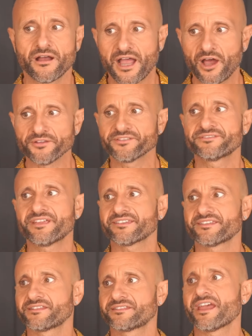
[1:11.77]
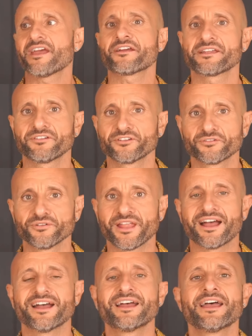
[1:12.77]
How does it dare even do
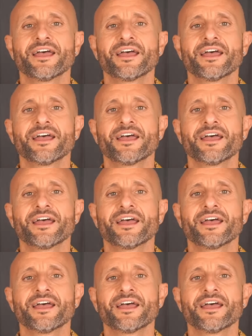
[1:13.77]
that?